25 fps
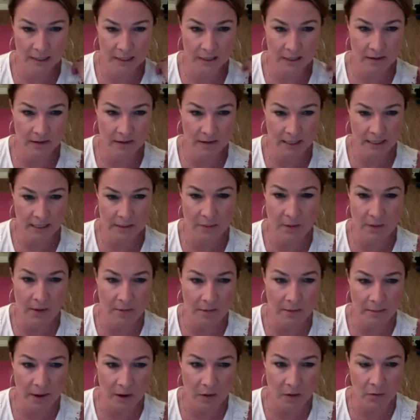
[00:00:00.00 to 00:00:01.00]
that's probably
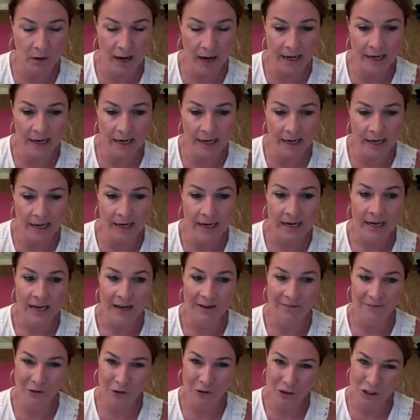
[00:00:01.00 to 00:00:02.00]
about right.
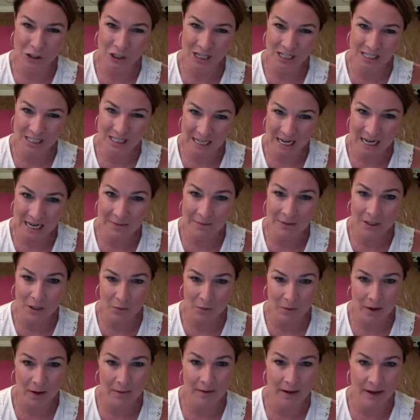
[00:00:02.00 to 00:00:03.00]
If you're just diamond,
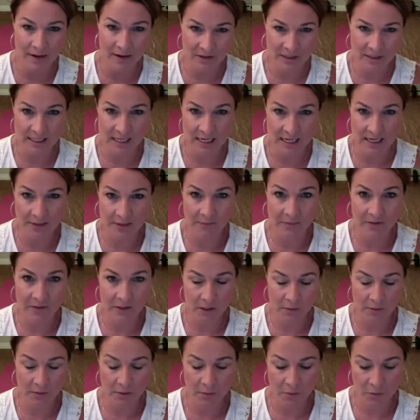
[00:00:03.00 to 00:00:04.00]
you probably have to sign up a
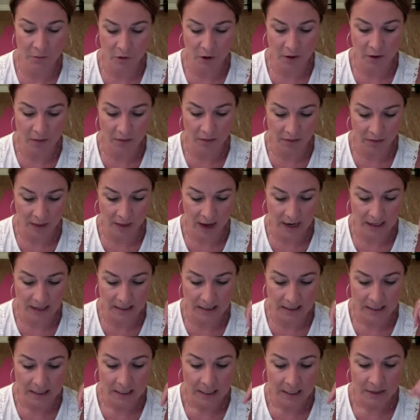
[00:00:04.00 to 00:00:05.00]
little bit more than that.
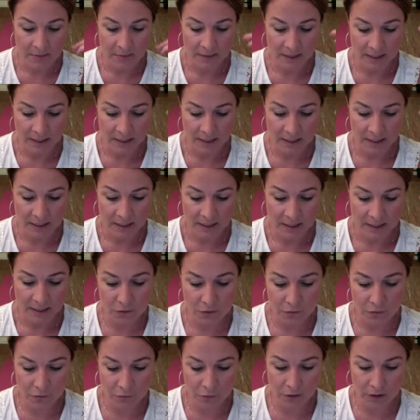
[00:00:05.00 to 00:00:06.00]
But 2
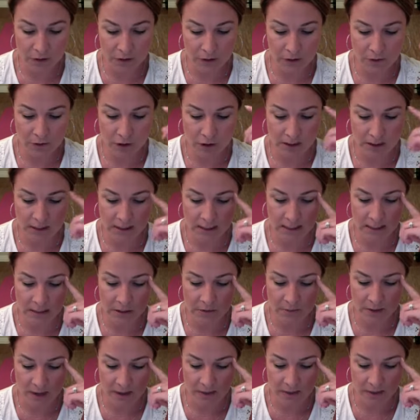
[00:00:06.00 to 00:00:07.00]
to 4 coaches each
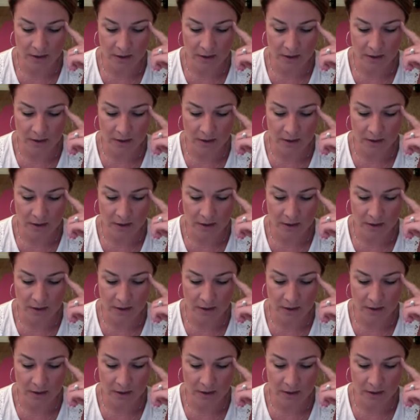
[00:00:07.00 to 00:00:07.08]
month.